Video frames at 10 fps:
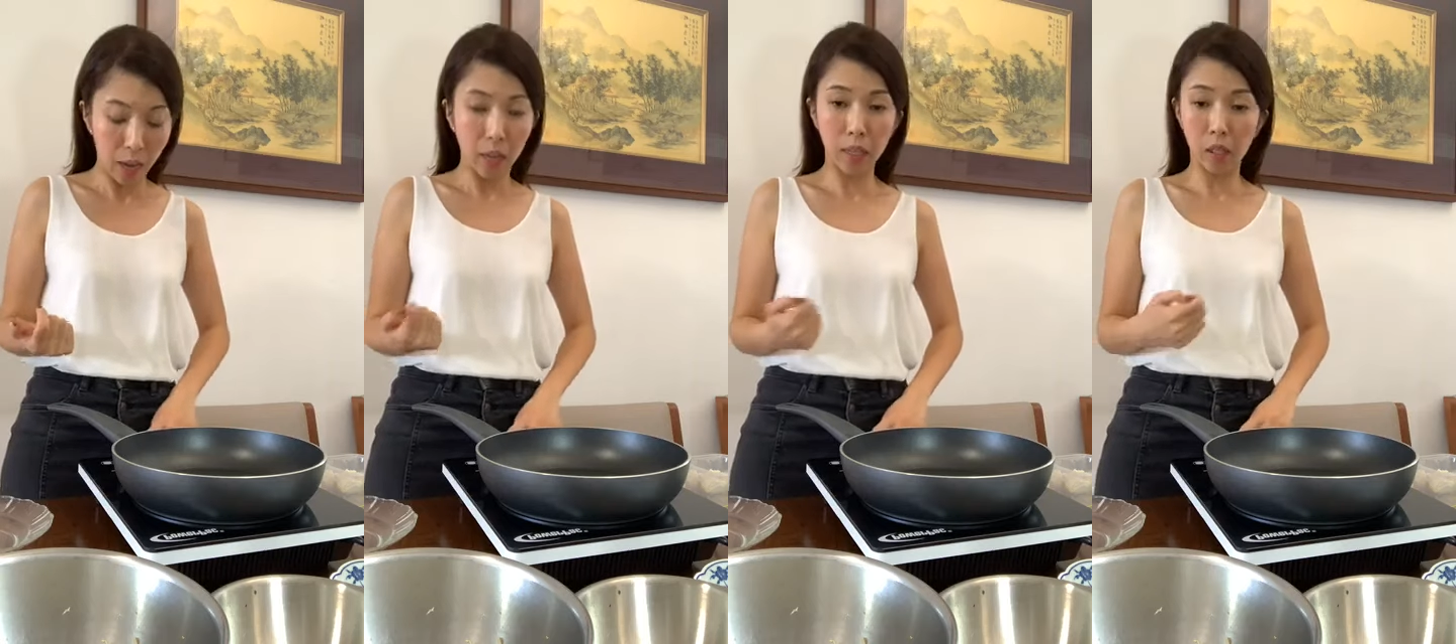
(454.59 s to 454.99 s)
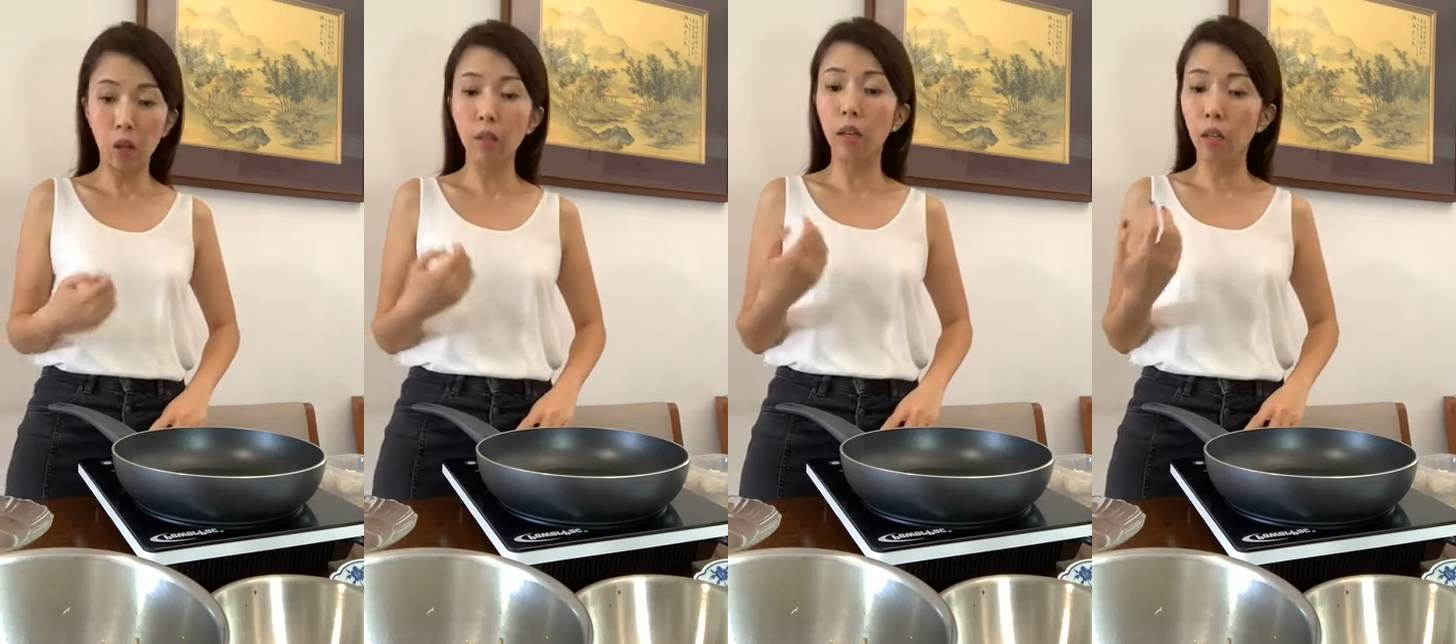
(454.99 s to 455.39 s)
It's
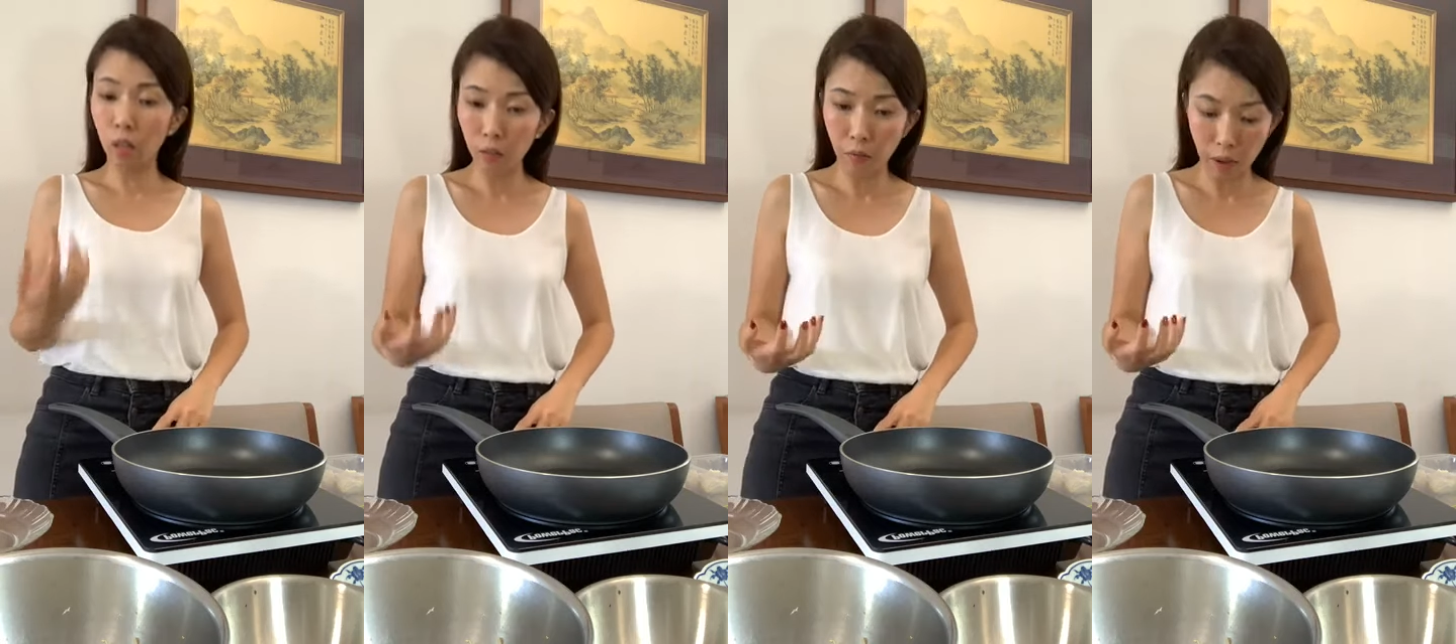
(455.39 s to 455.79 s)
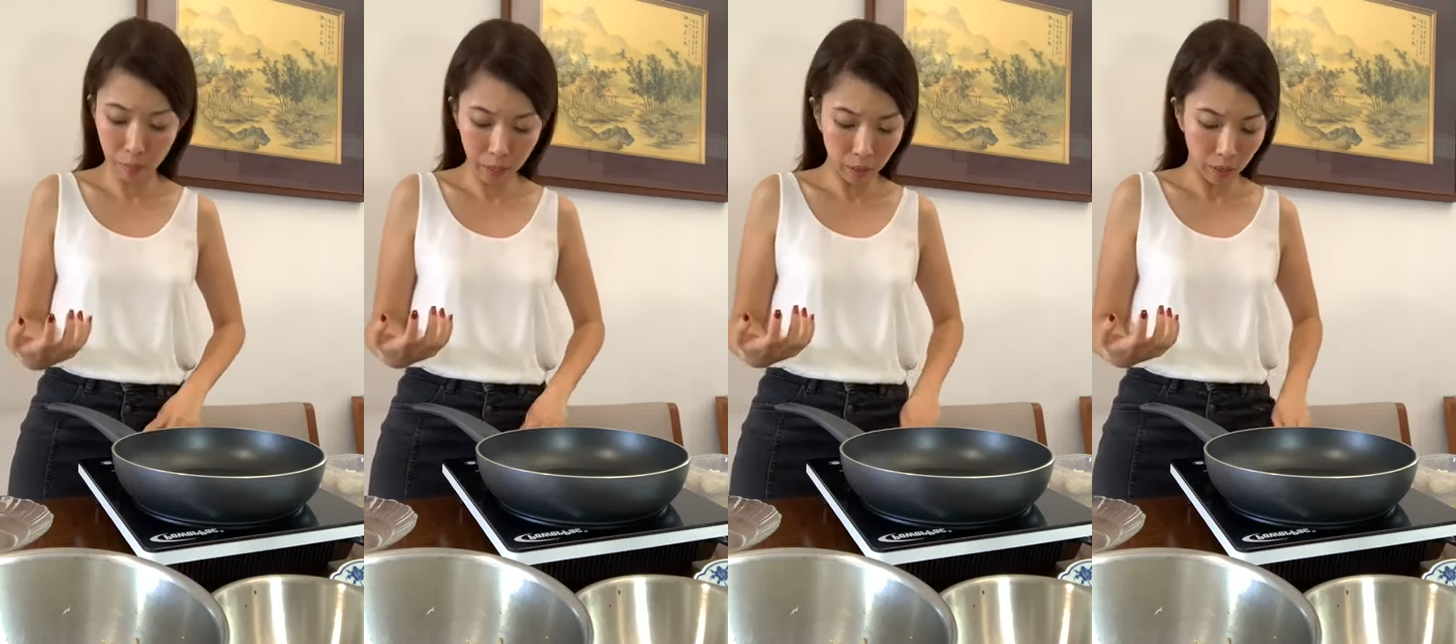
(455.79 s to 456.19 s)
got a lot of
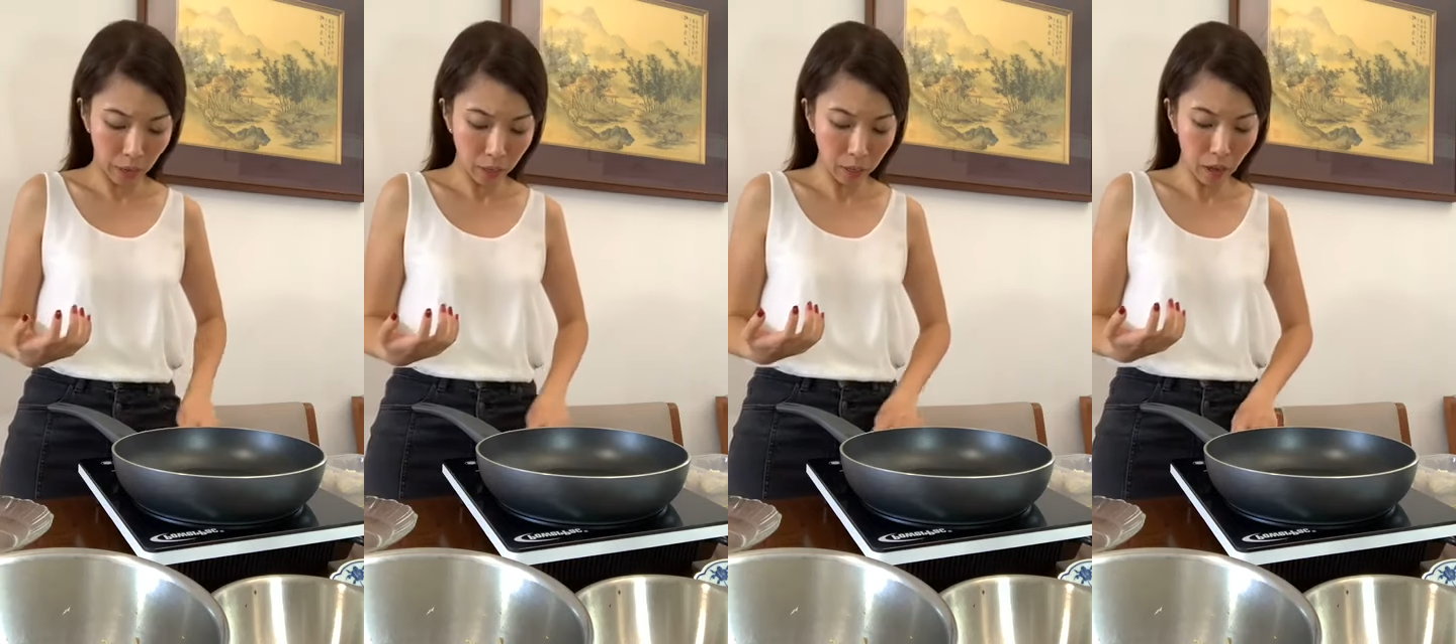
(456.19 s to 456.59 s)
fiber in there.